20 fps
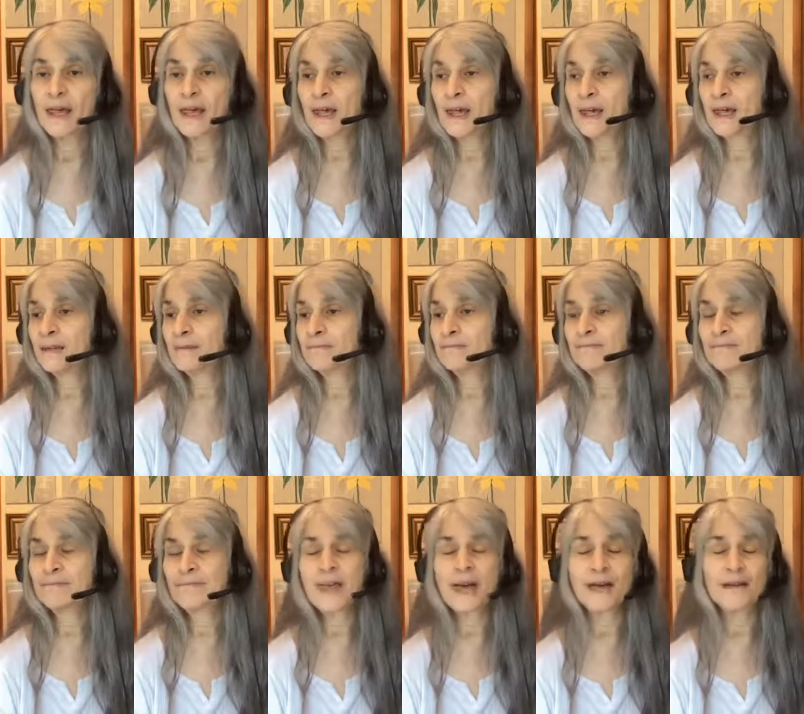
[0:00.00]
And
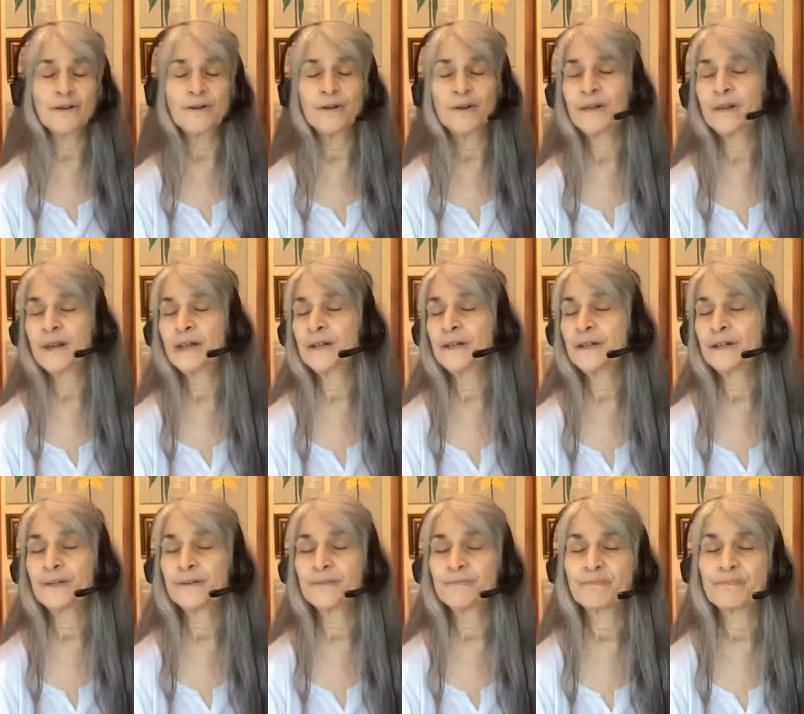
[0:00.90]
that's all I
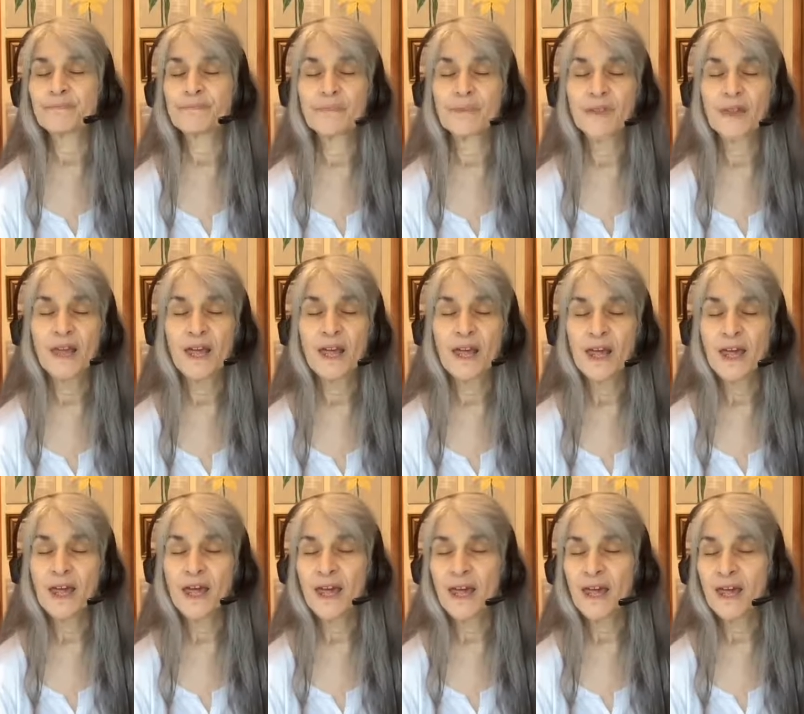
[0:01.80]
knew
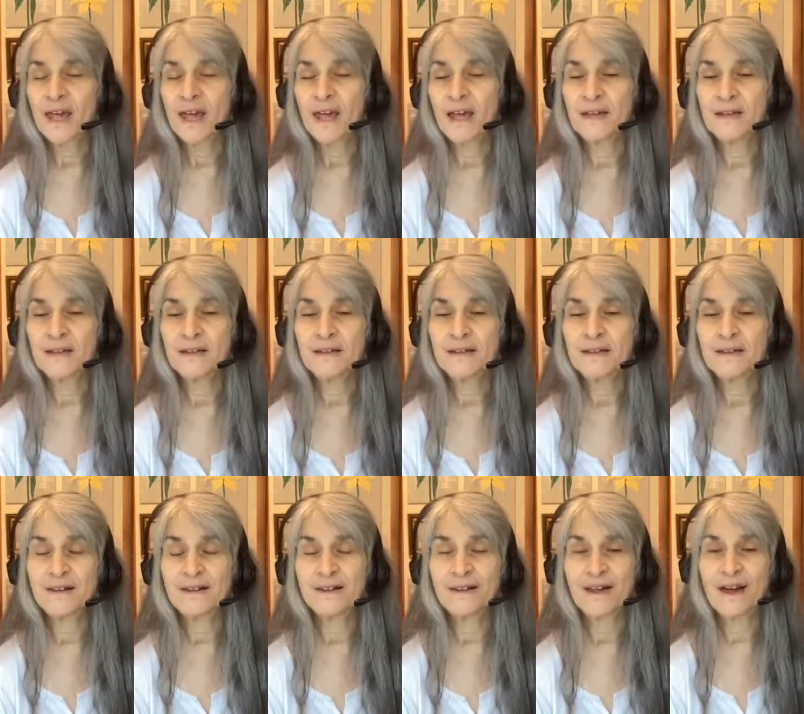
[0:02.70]

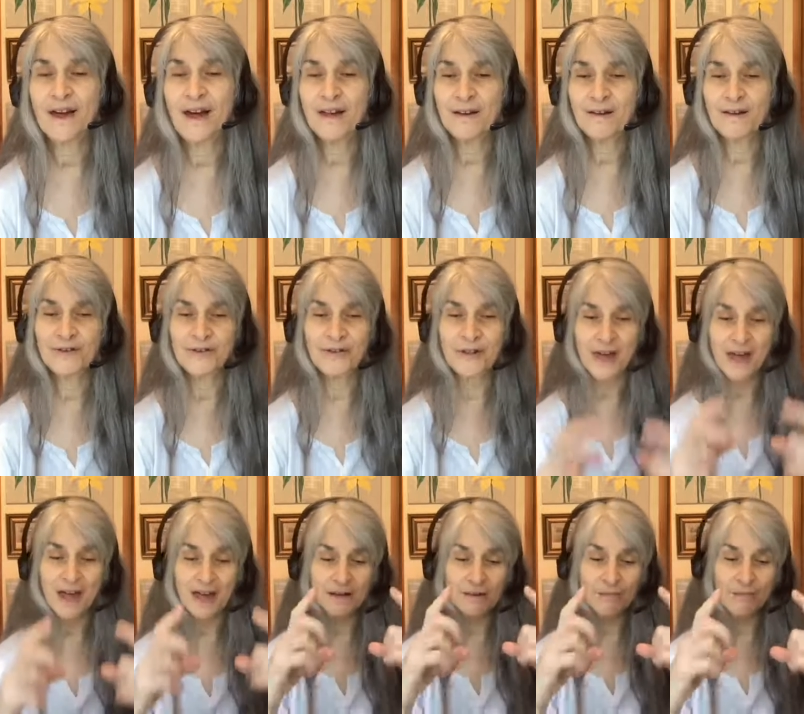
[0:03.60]
and I also
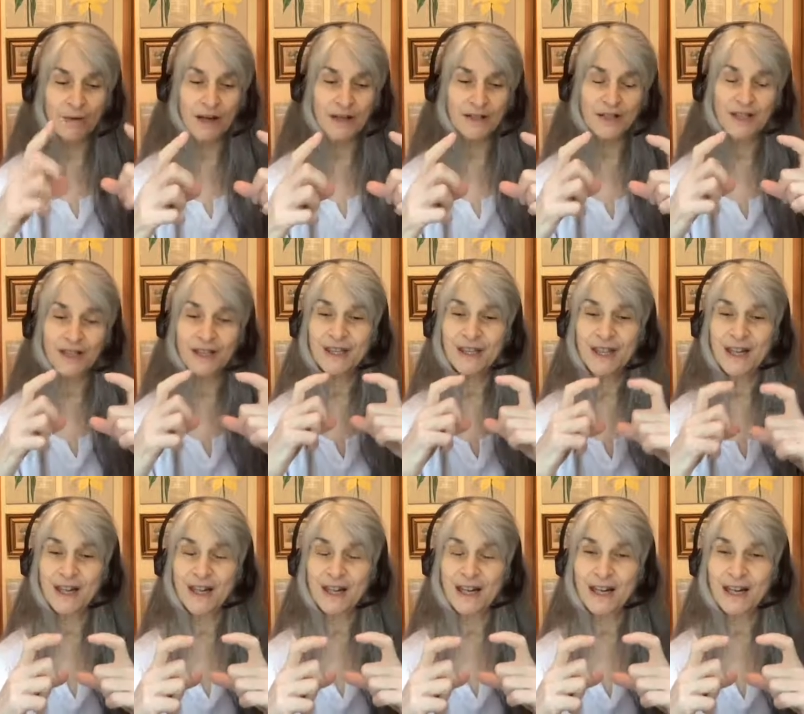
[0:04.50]
had a budget
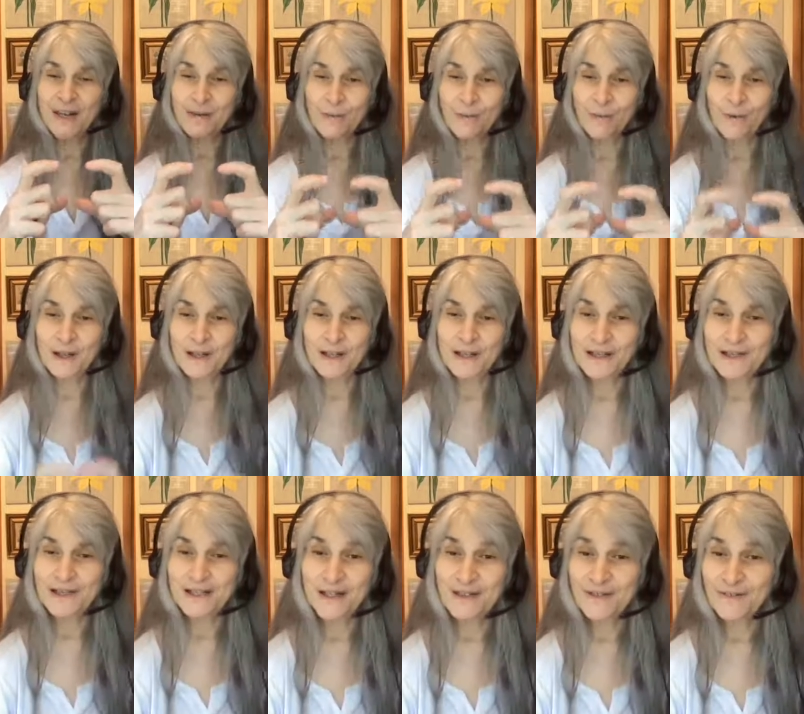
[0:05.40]
that I wanted
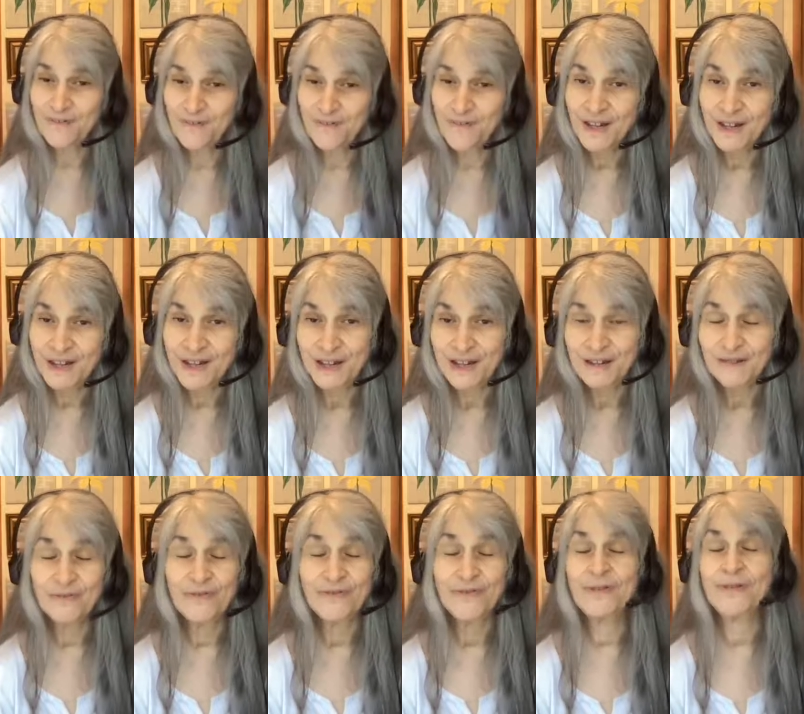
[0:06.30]
to fit
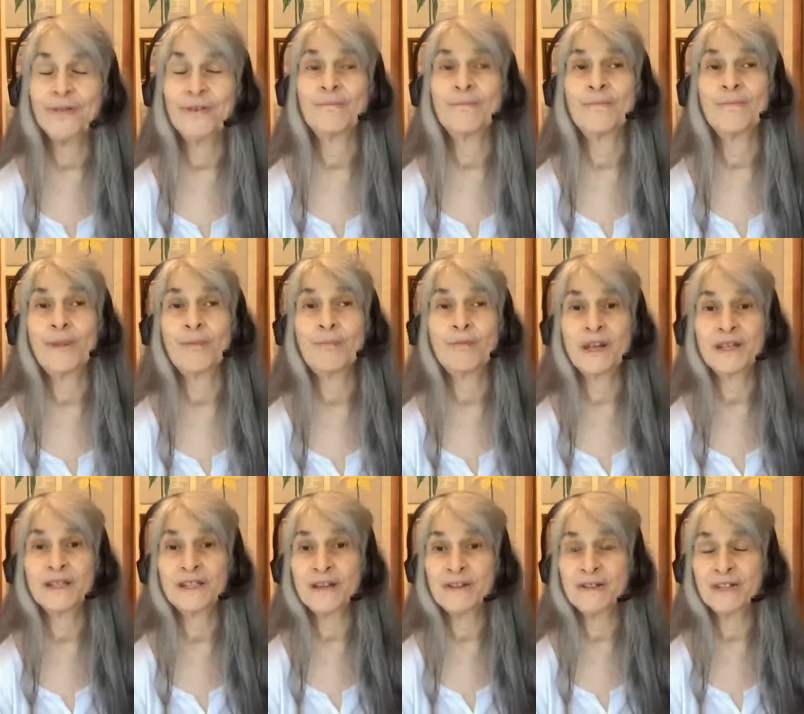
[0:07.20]
in for the
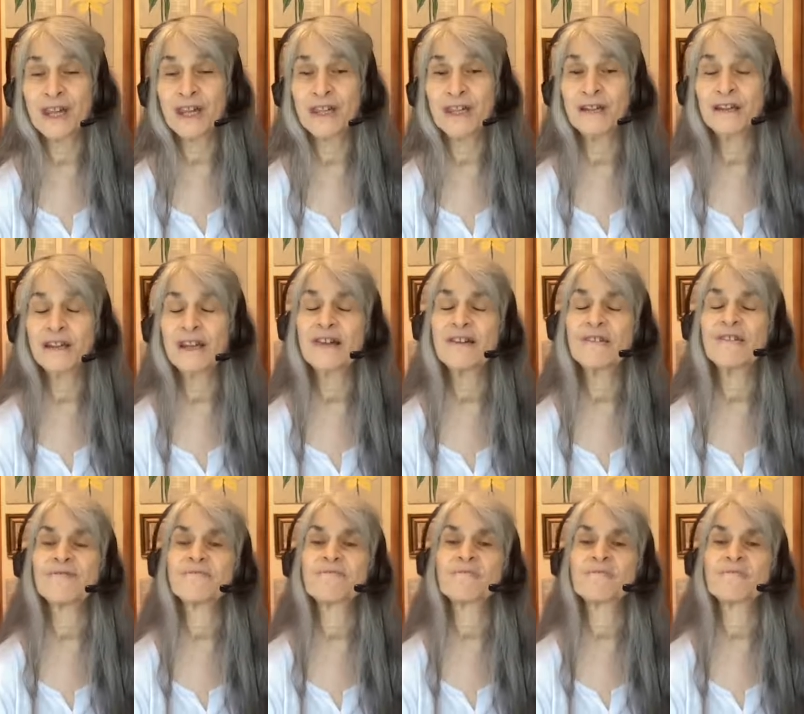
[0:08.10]
place I was going to live.